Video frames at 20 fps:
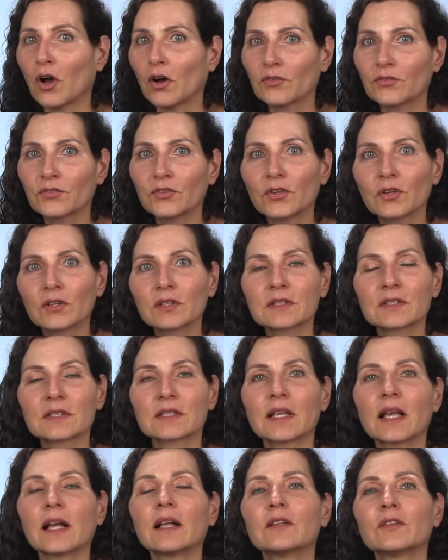of
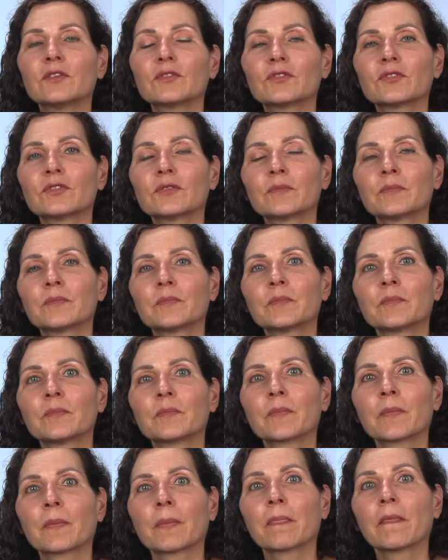yourself.
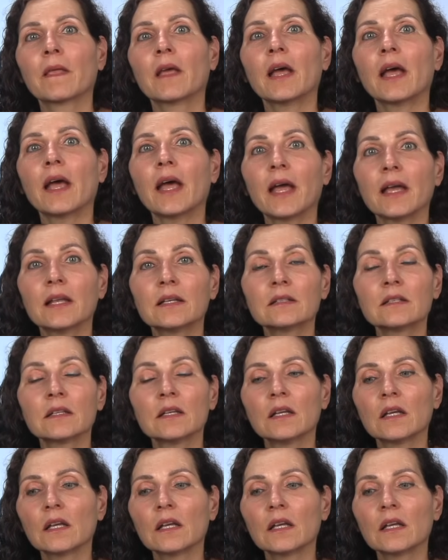And